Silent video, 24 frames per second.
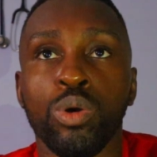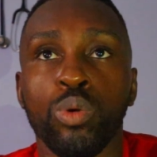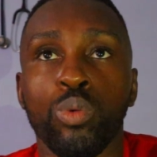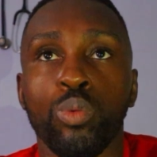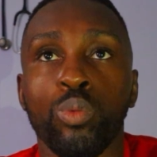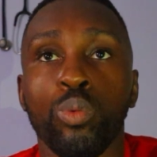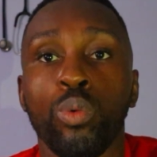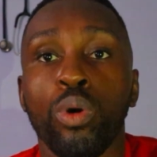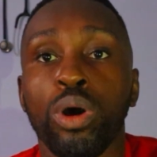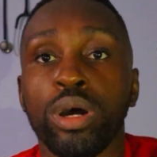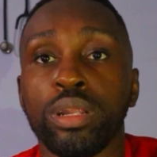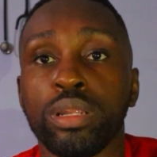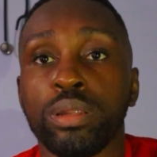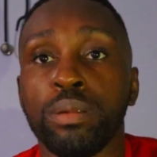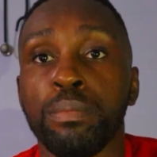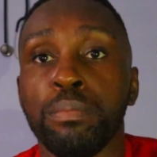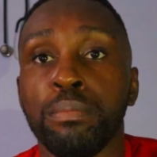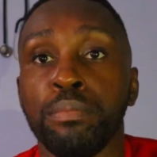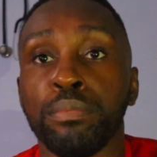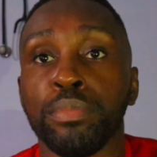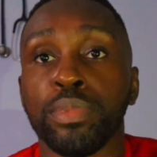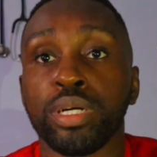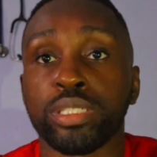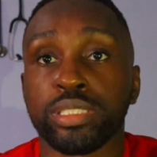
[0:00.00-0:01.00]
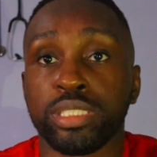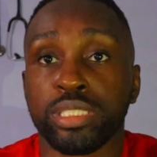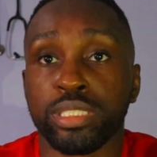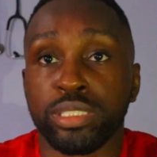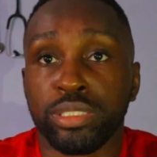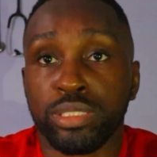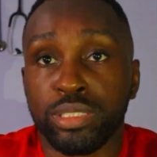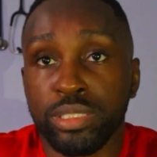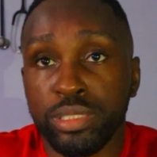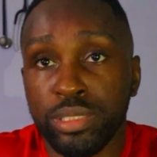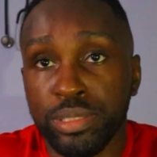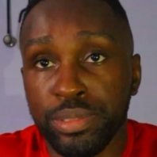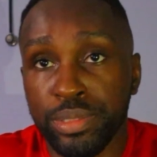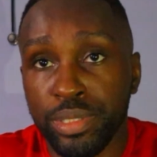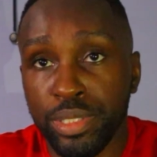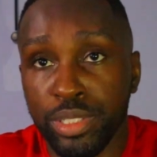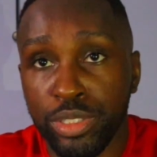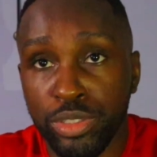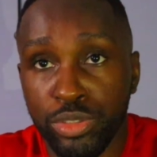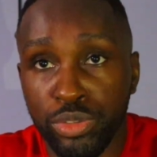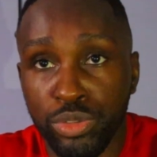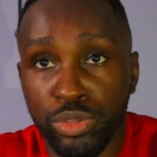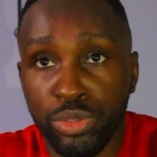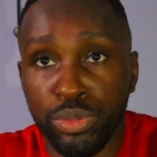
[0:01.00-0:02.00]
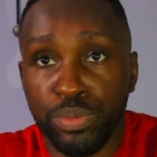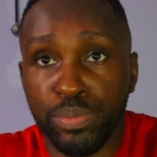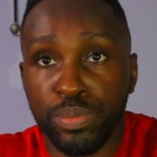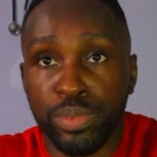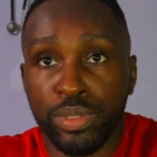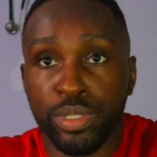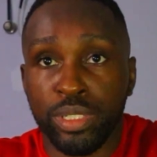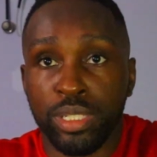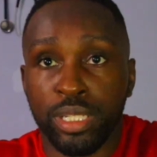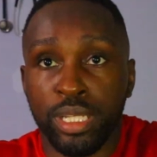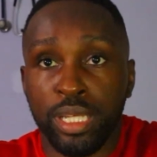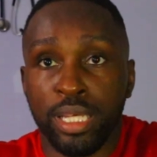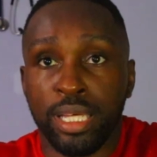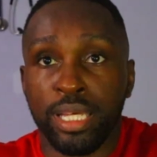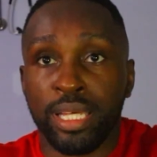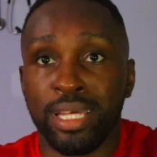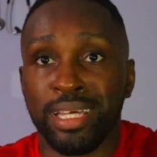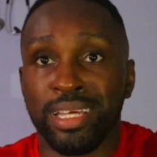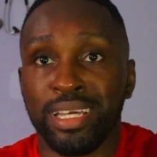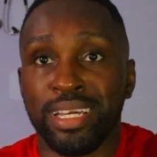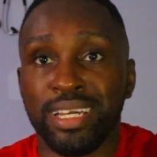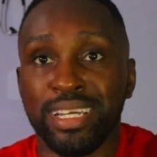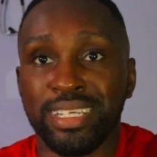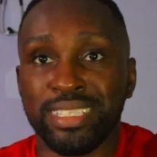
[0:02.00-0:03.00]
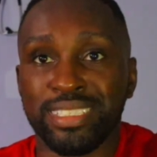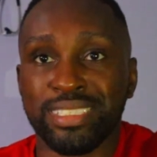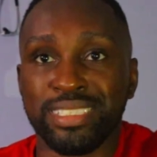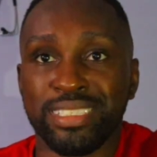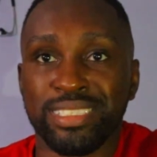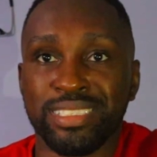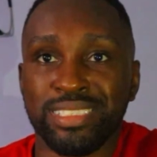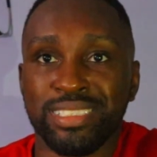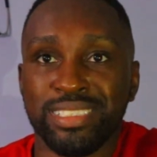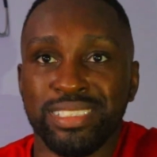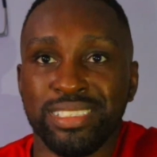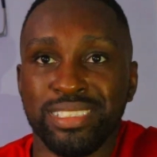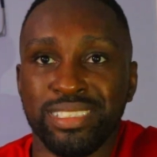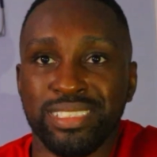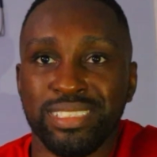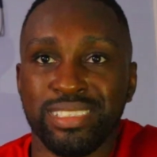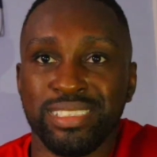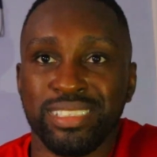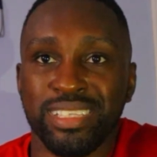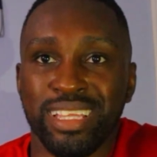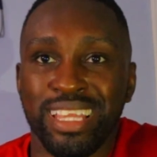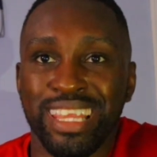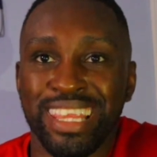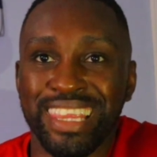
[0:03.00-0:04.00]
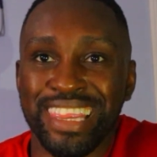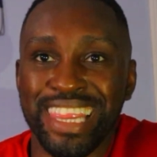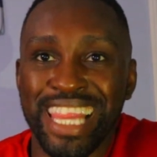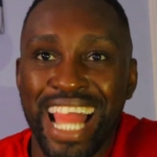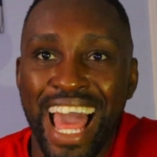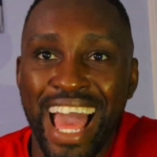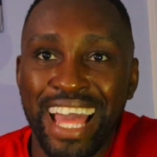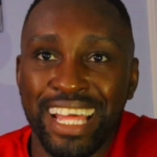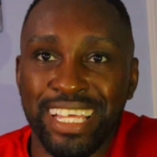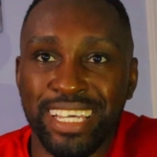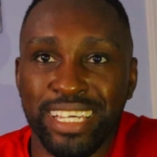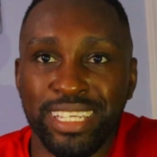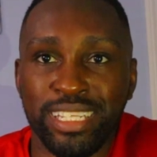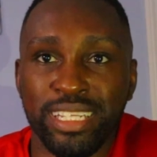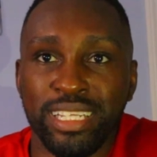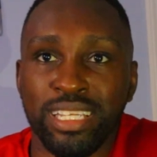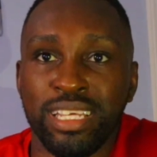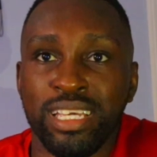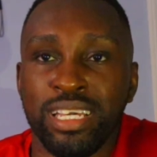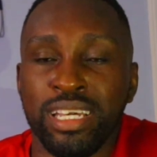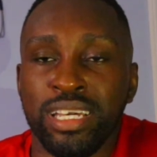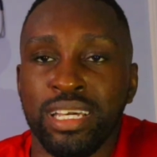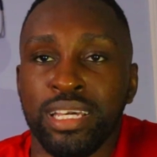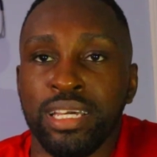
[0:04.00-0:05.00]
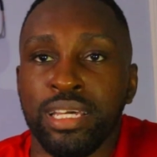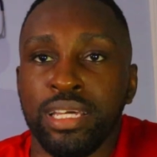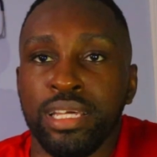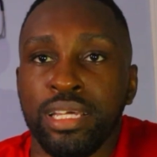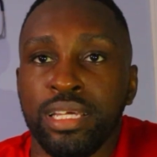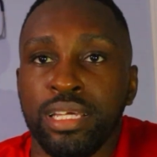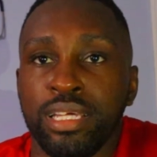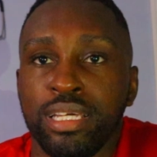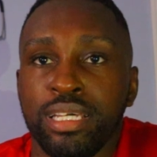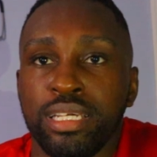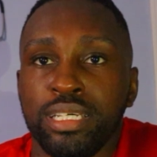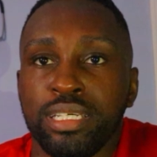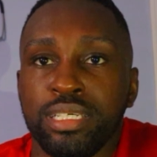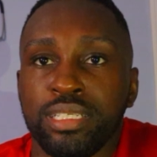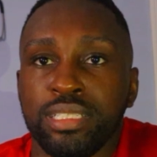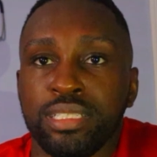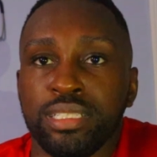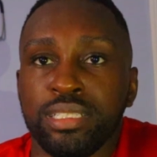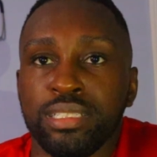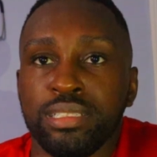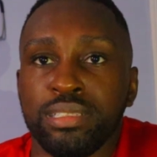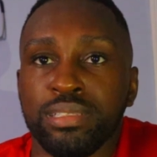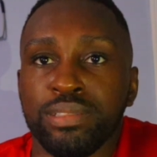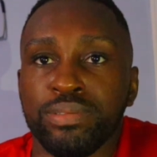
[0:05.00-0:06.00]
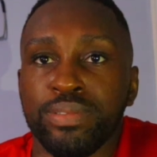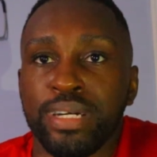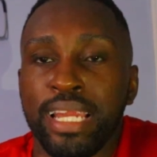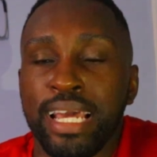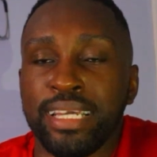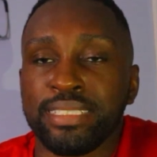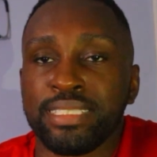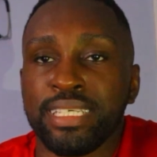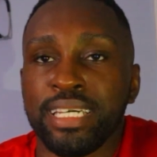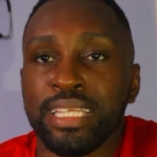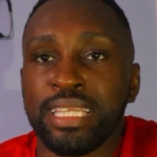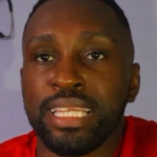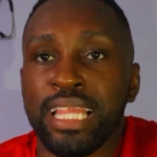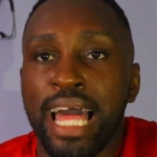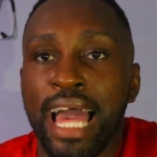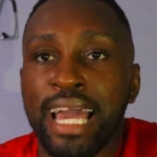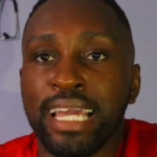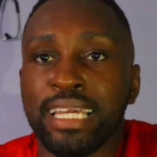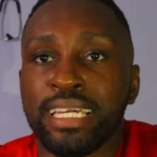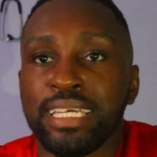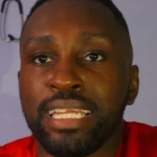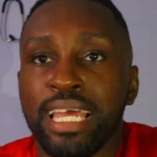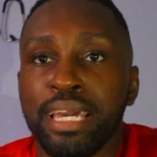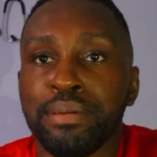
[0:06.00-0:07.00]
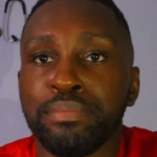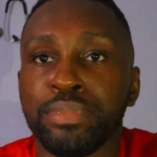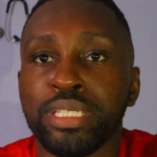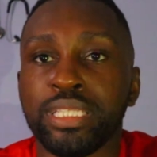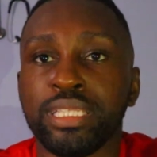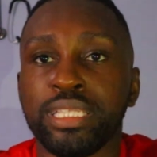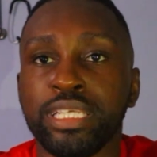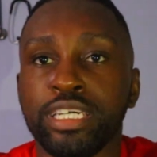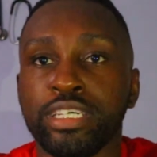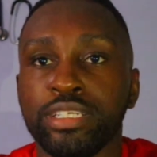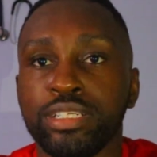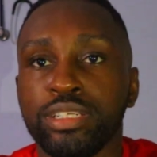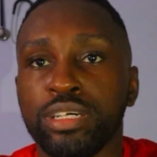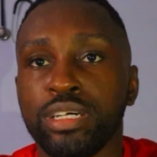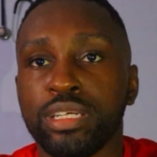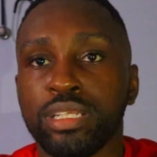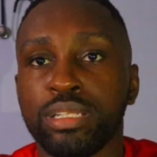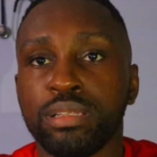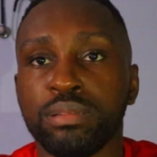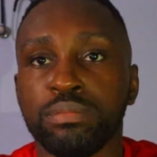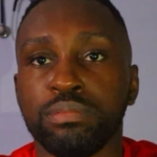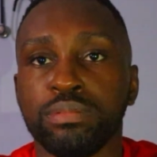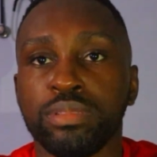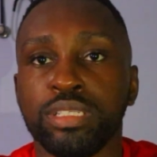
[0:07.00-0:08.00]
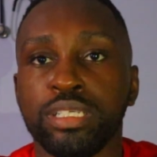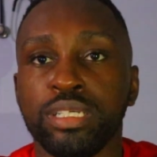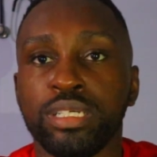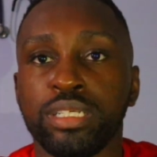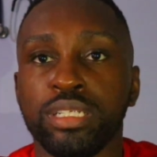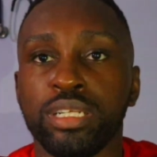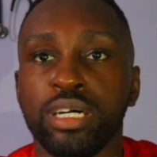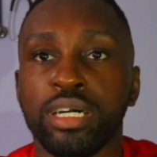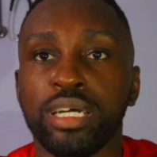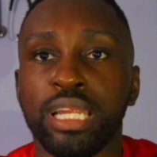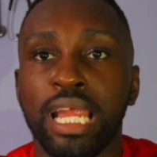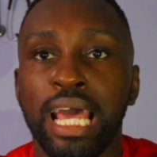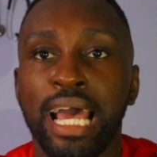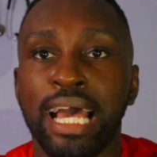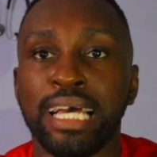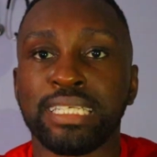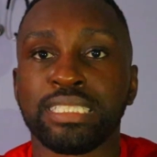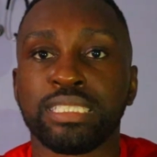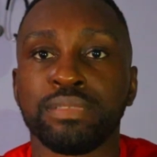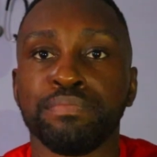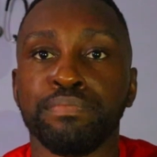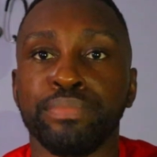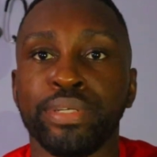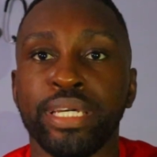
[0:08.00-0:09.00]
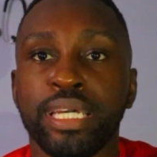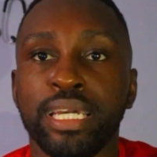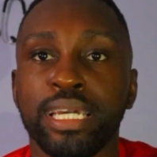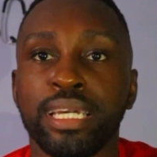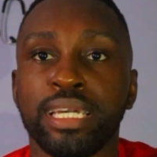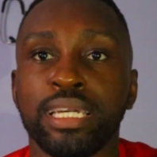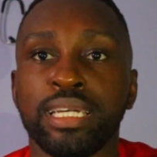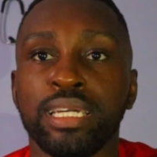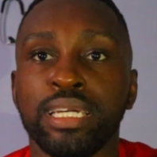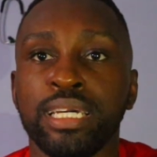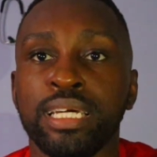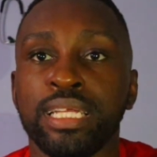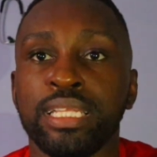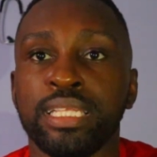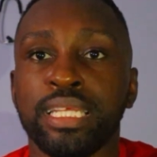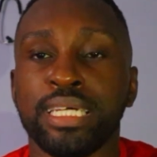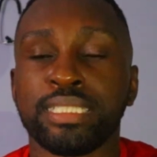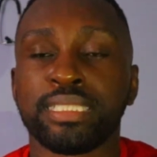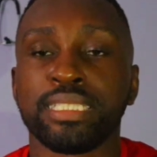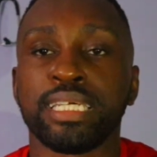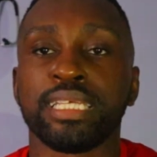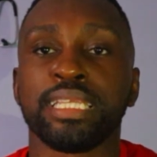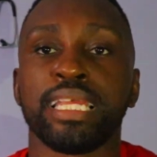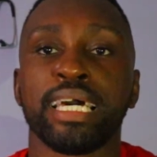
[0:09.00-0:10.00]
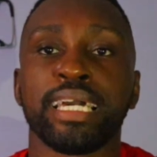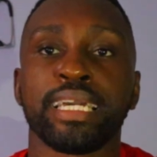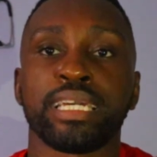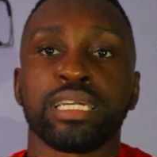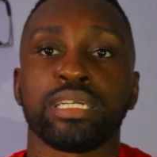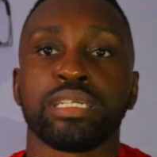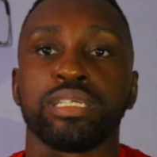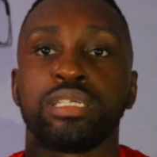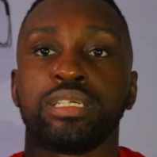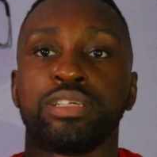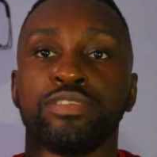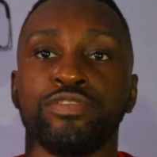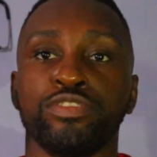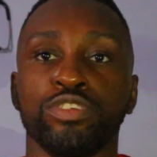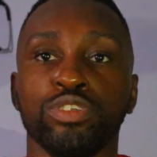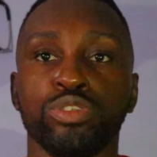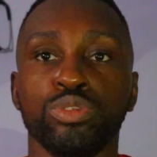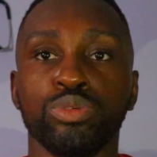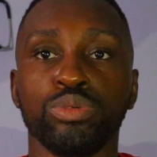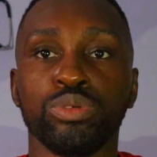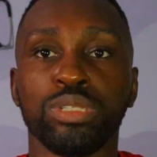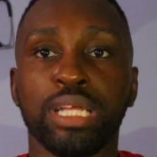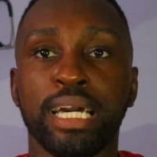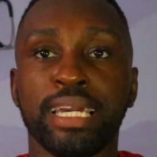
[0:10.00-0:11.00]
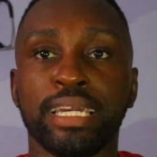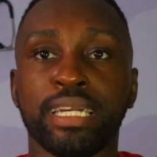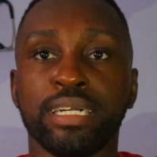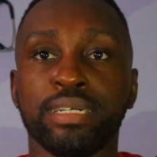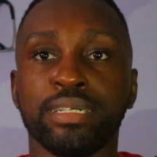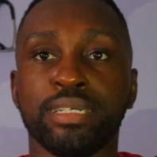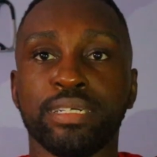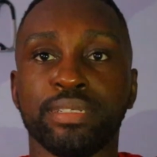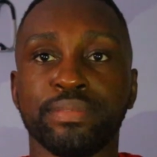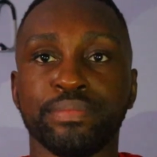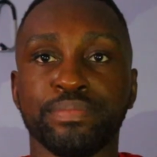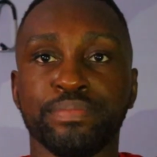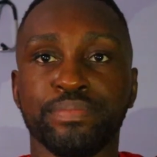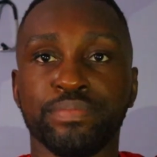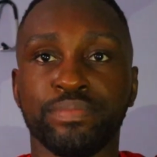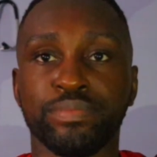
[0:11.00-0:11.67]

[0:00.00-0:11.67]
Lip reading: one muscle group is lacking. When I say lacking, I mean they're not as big. Let's say, like, if you do like a